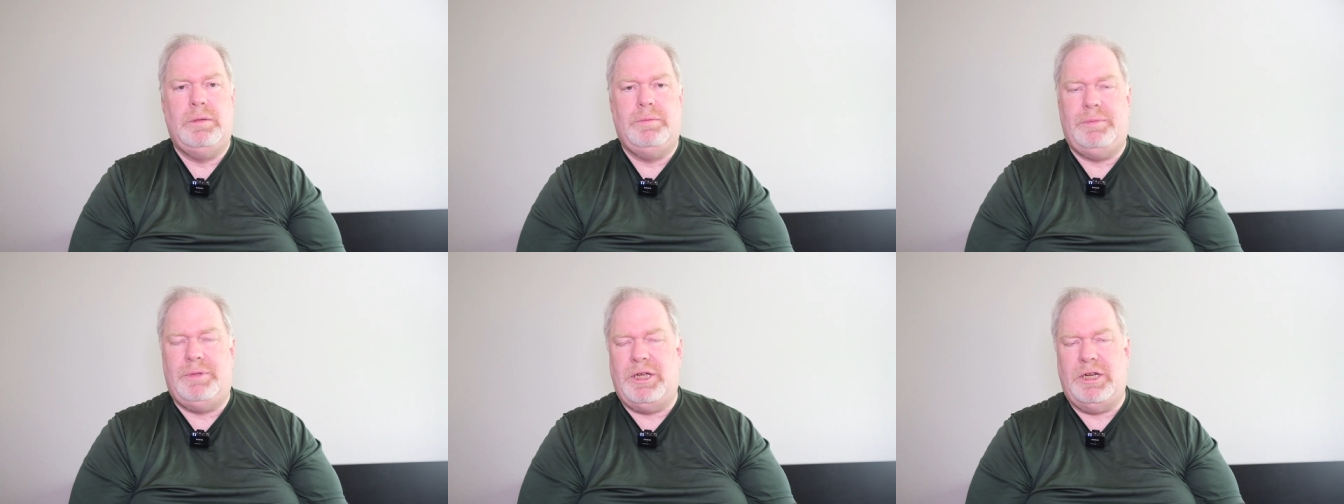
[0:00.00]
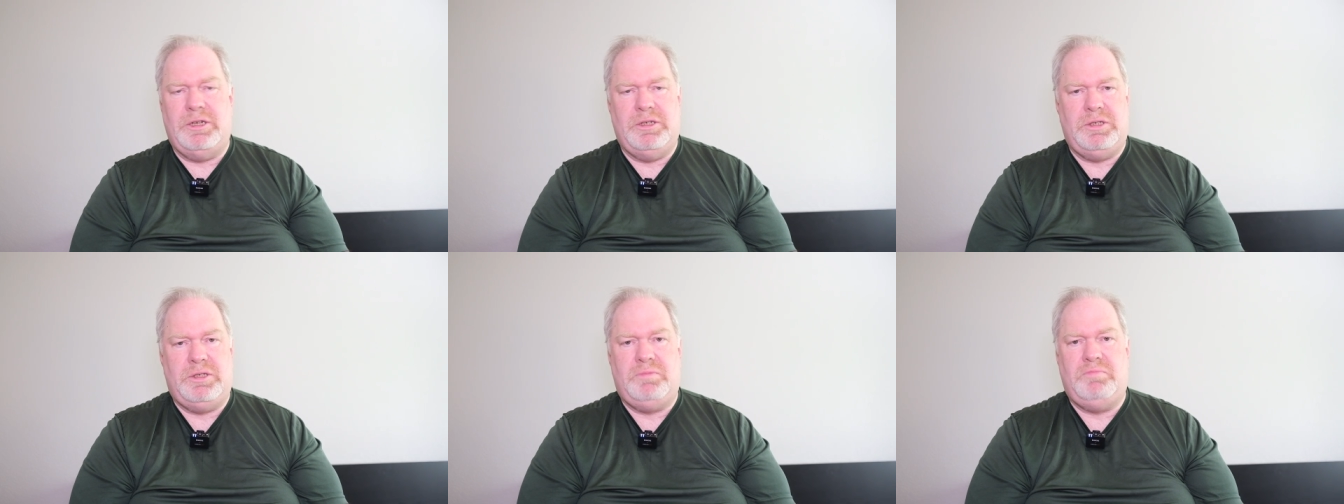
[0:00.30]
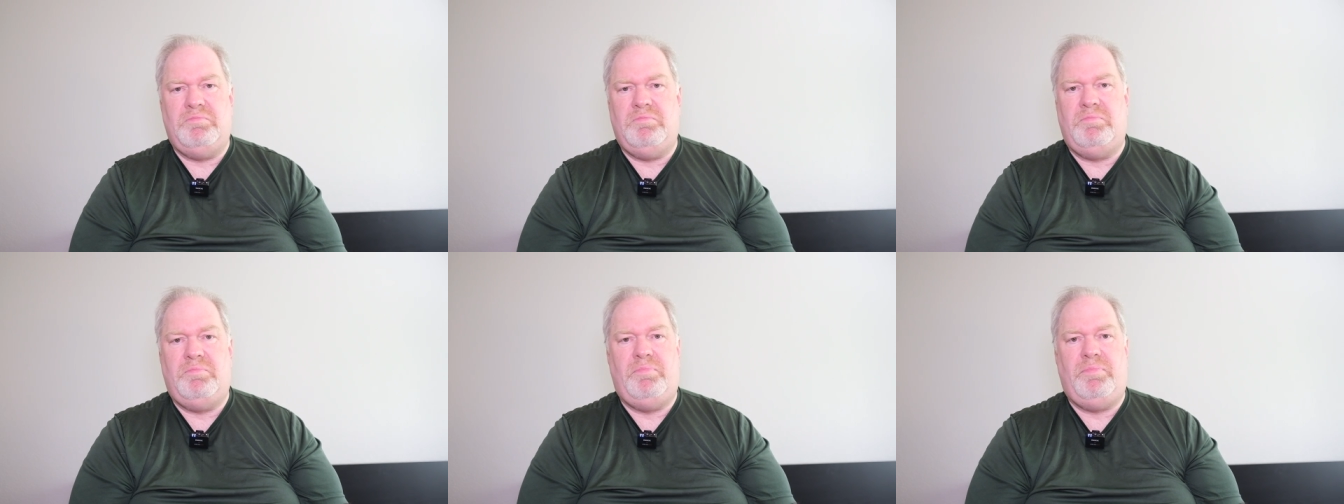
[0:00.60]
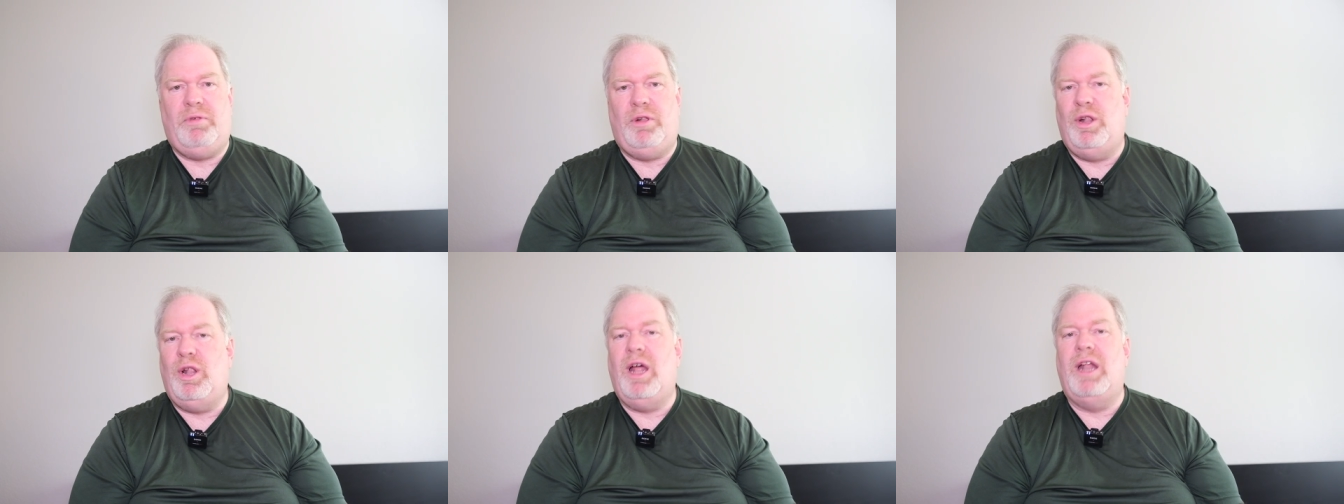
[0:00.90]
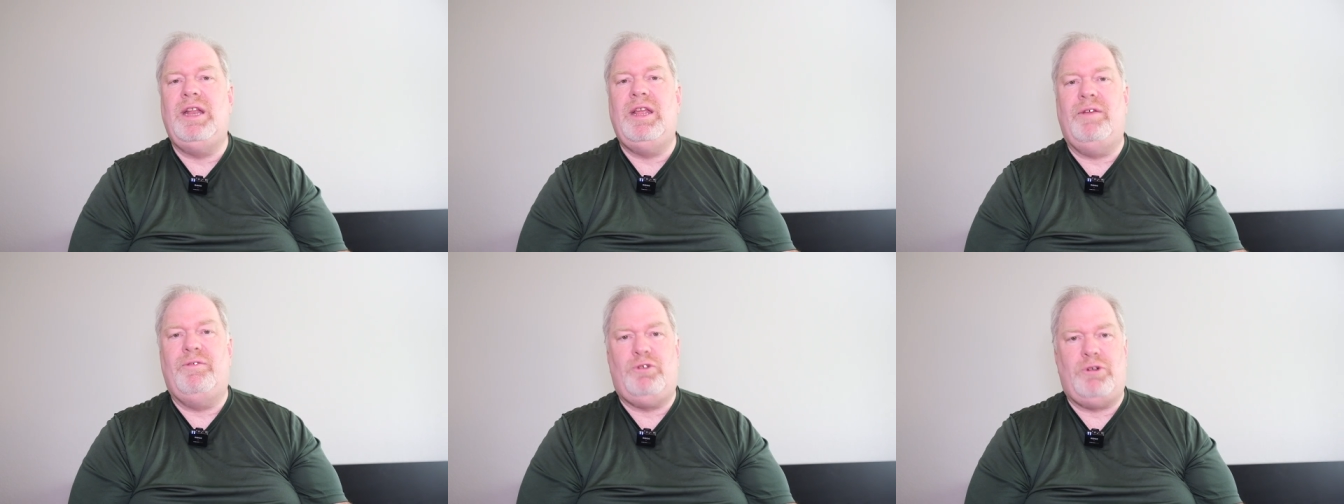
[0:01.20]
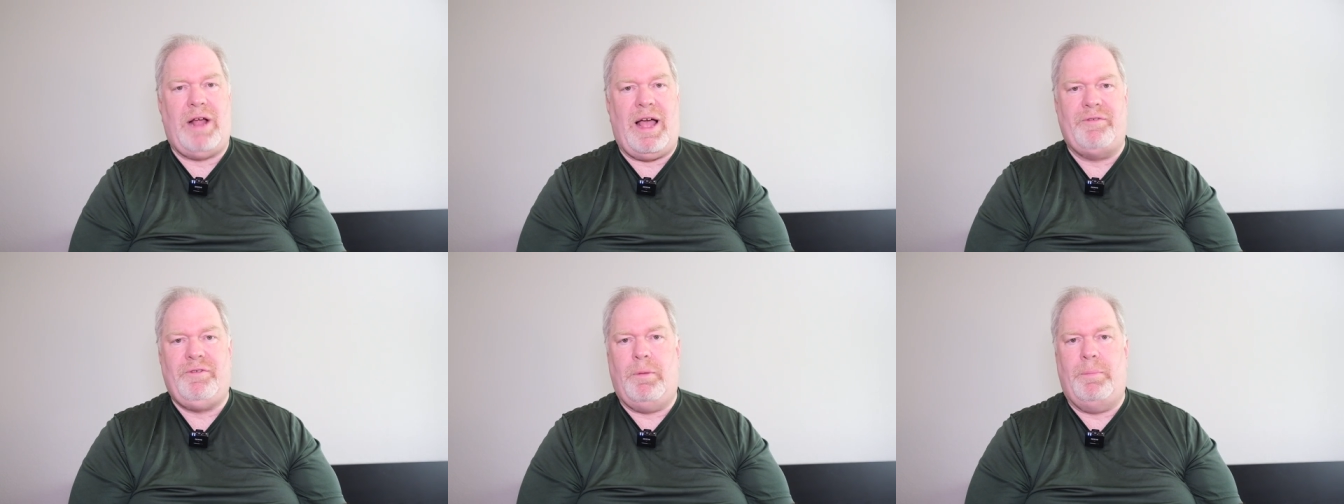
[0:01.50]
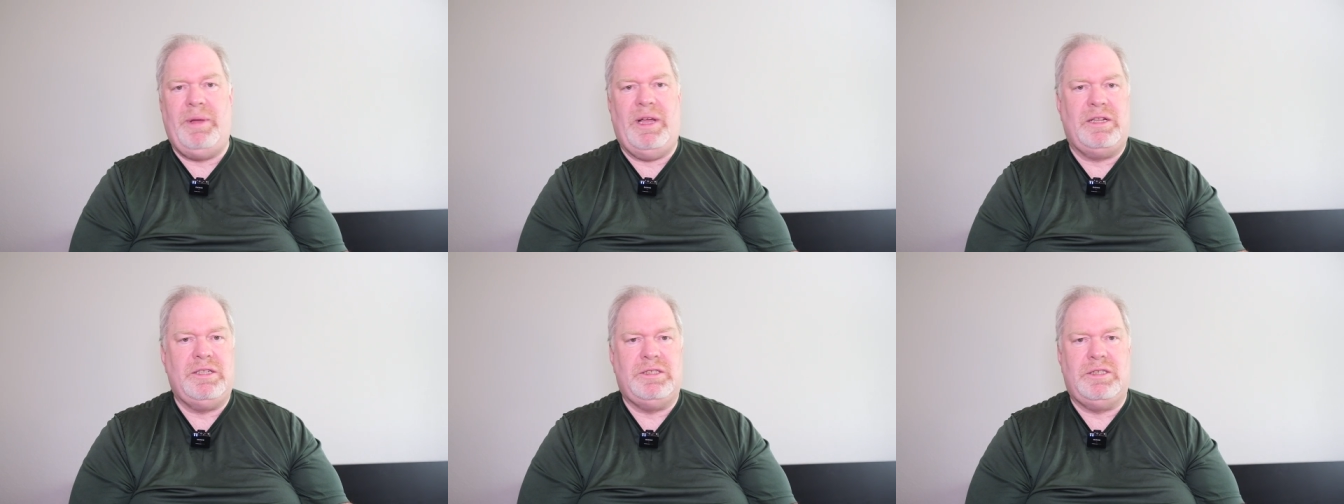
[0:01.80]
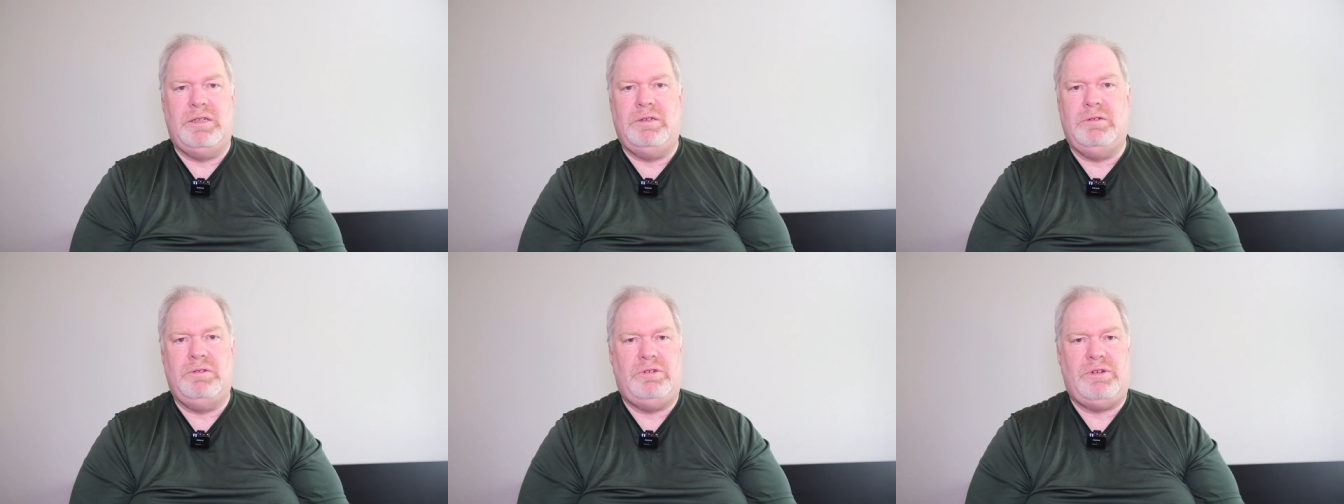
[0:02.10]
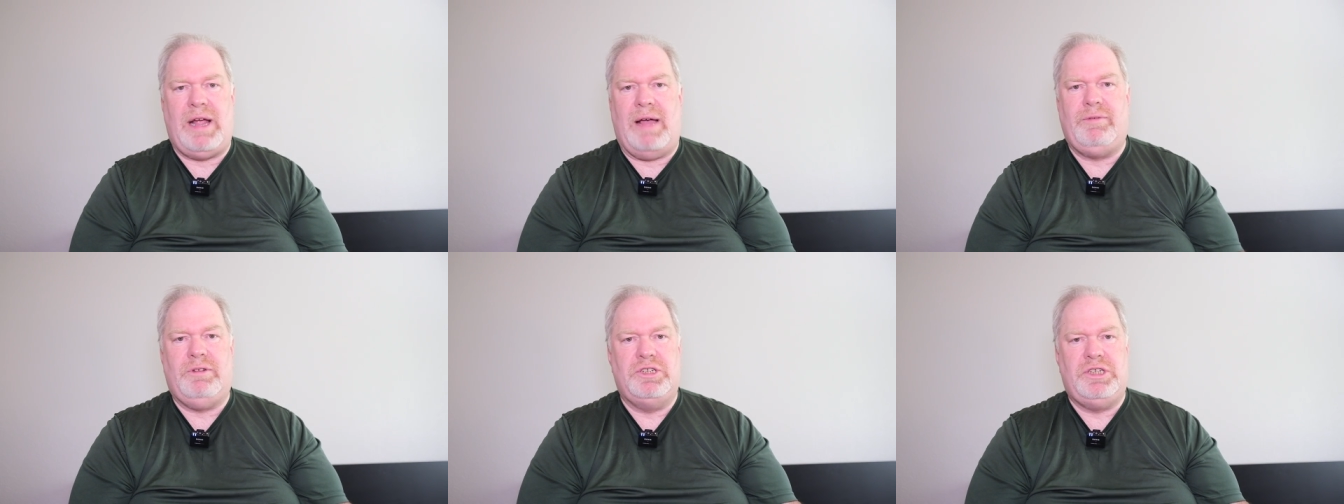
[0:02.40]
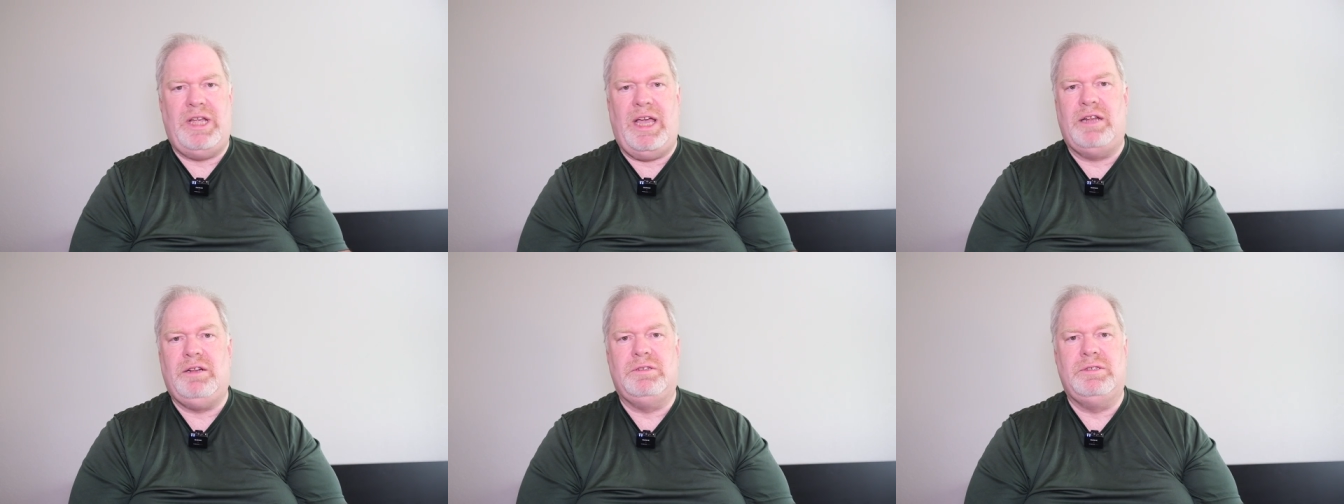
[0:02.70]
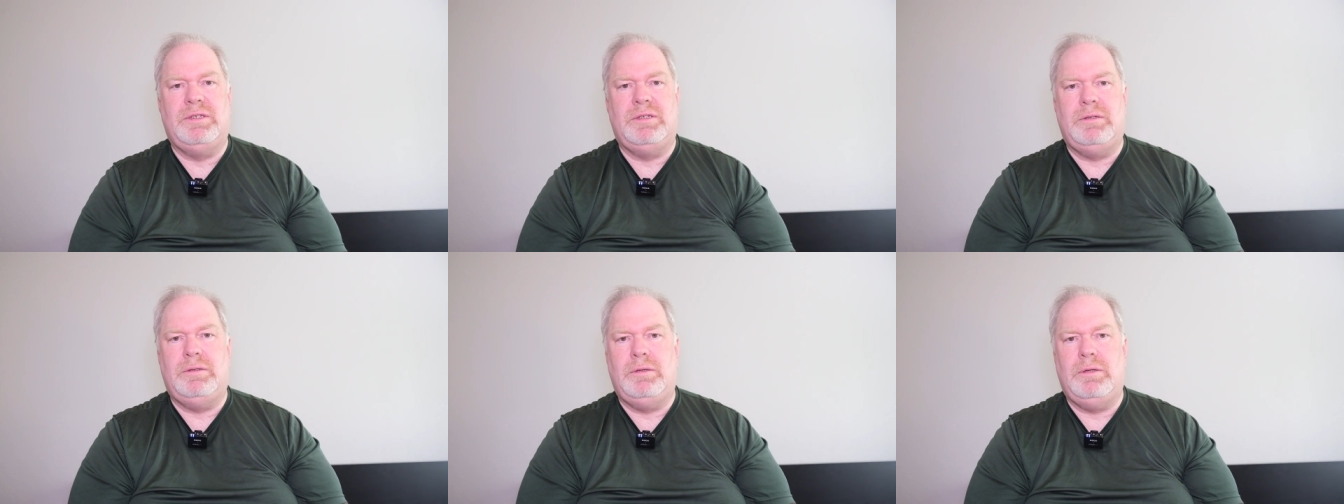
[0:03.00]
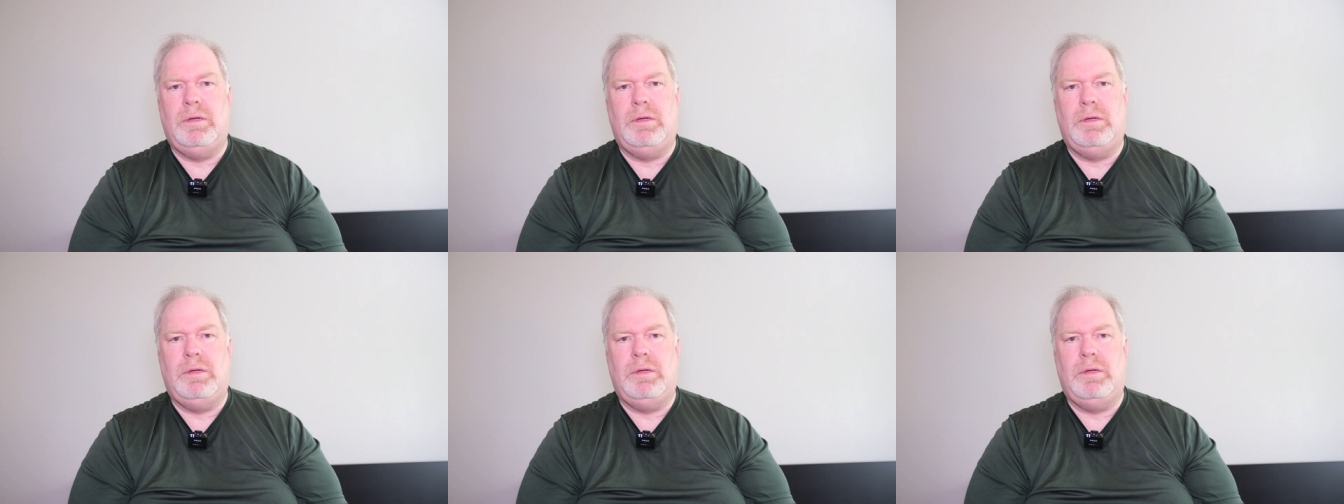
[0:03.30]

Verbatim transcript: there's plenty of travel belts and travel channels